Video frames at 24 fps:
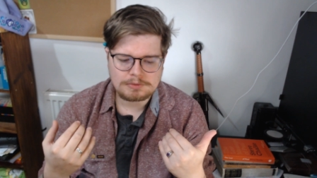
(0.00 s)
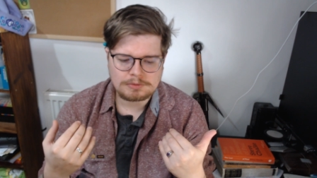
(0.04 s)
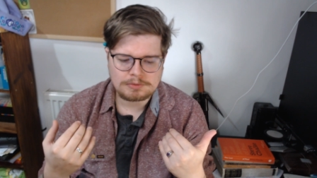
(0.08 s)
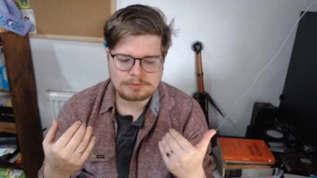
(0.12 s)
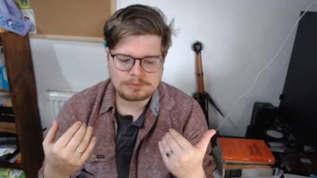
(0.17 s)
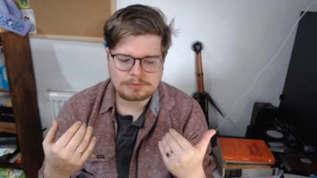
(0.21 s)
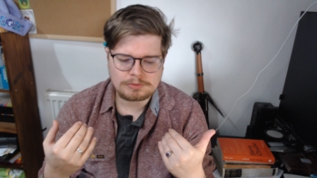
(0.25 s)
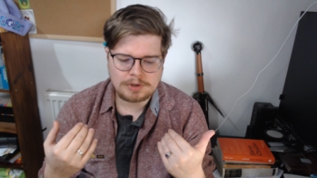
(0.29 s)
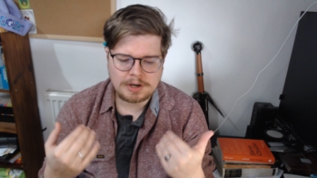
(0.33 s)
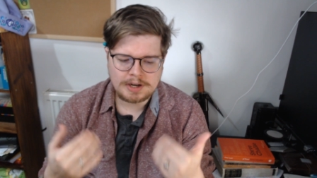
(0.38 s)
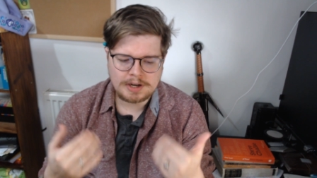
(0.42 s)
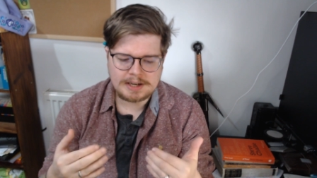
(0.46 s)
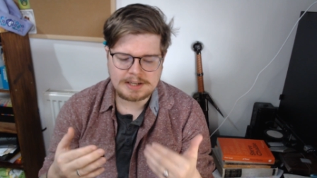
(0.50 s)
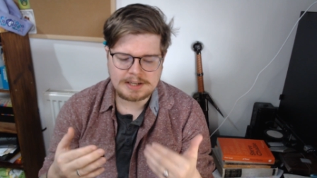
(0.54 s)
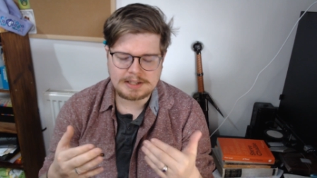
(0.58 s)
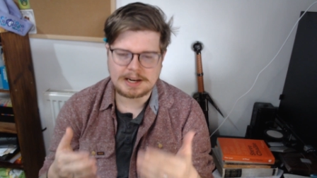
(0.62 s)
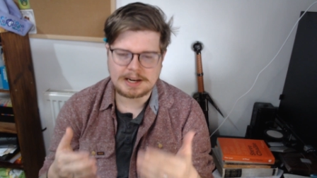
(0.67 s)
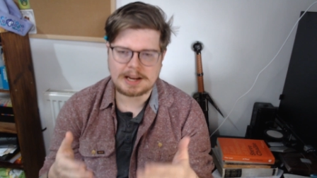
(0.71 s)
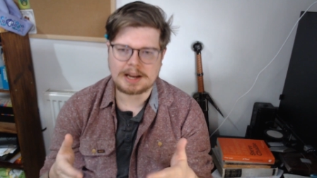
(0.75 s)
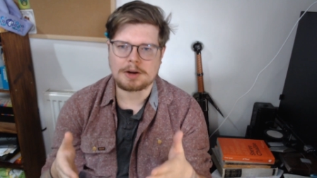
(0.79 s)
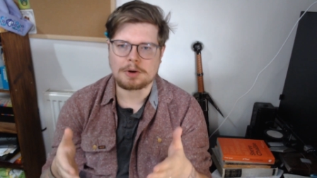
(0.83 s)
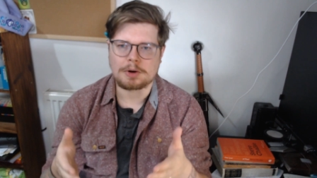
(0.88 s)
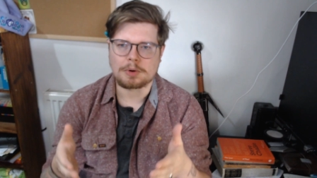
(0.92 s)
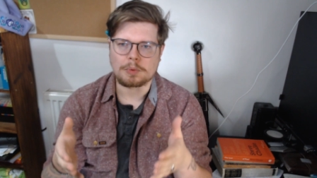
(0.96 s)
right
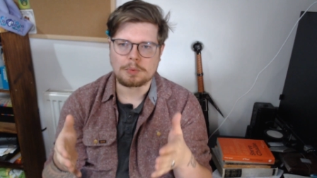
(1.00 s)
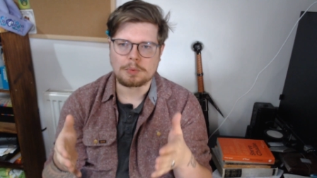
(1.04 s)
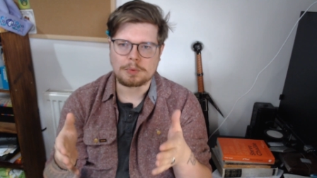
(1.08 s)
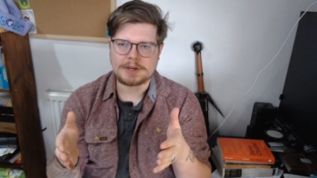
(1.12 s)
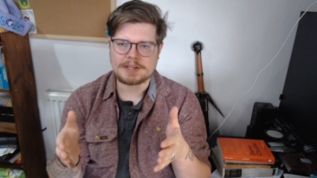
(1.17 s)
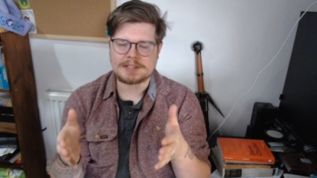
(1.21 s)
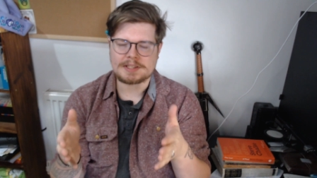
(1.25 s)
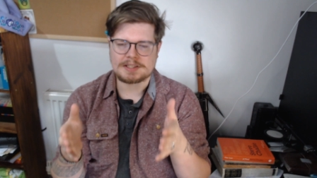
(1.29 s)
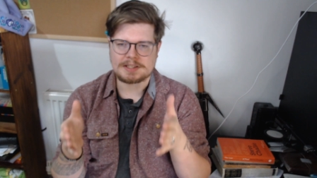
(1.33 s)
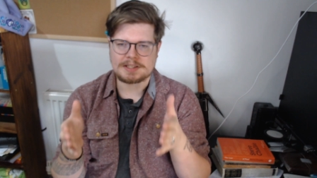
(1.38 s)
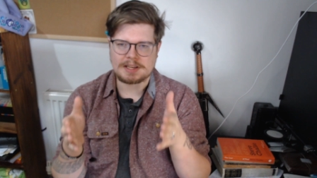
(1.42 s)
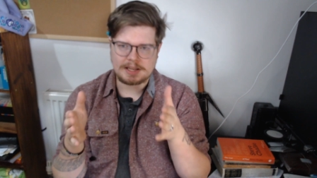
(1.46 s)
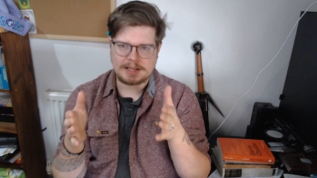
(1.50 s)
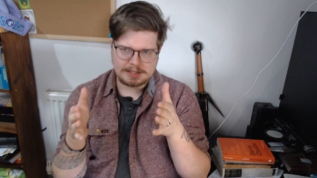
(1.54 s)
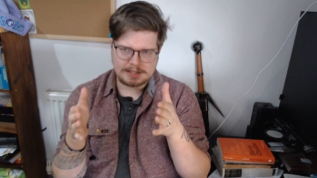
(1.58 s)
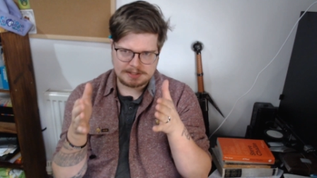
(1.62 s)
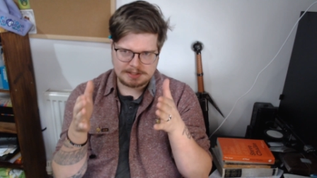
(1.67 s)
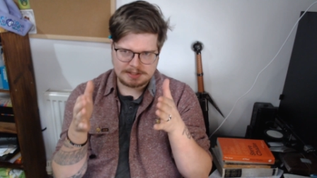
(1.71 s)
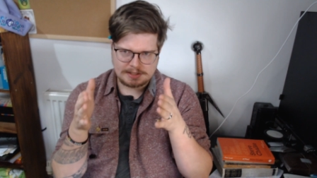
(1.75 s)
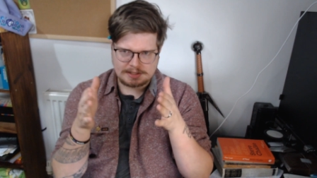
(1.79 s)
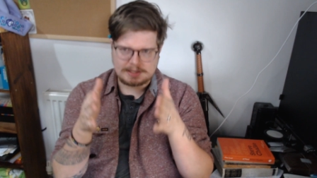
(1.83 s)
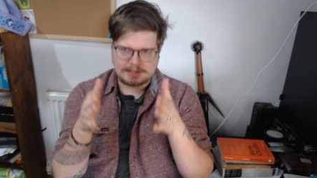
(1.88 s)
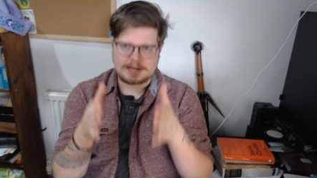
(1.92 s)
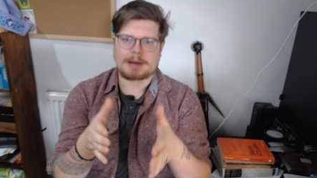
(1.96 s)
now we're seeing a
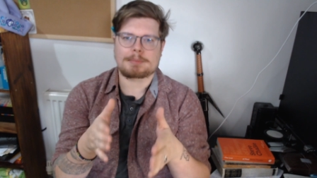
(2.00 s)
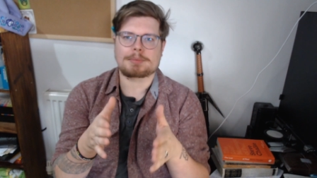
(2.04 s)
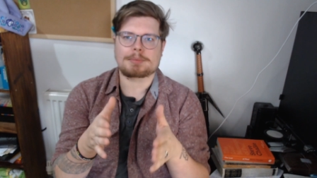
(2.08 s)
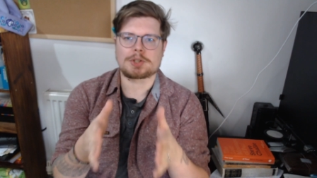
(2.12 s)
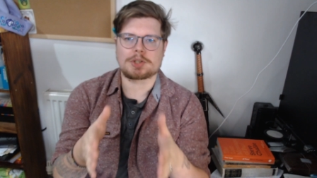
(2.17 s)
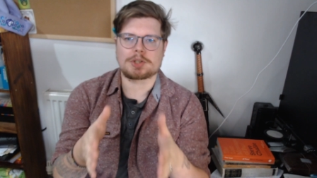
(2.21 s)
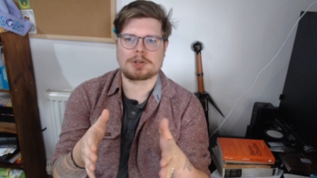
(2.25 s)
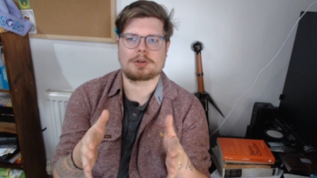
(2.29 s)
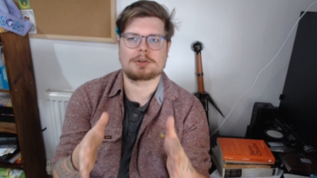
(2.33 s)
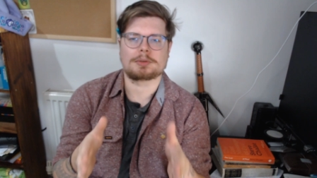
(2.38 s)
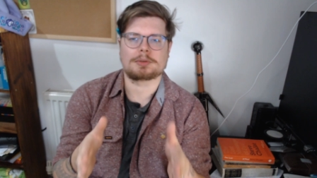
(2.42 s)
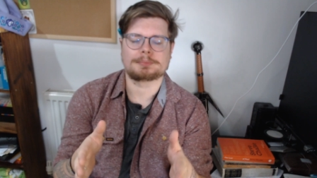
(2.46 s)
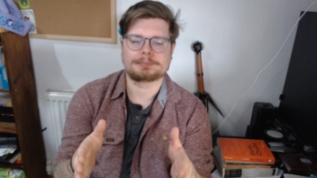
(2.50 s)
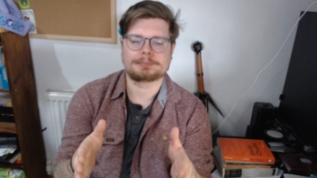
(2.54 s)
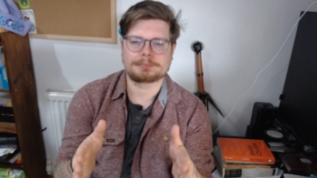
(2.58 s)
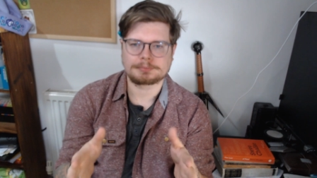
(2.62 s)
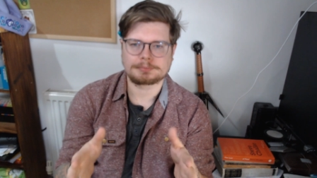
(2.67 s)
snapshot